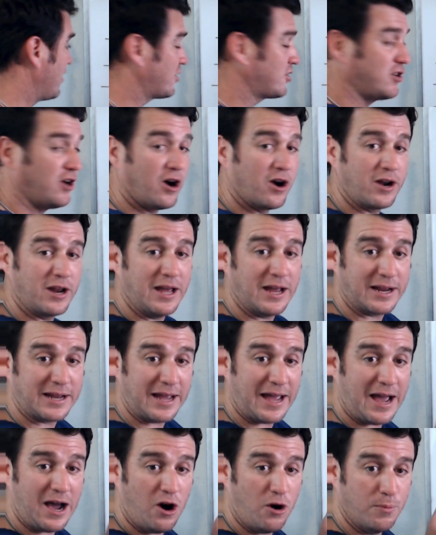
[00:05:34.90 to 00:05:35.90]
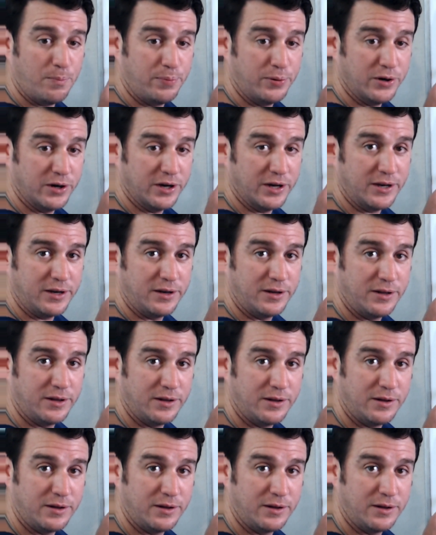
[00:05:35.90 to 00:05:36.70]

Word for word: our cardiac output.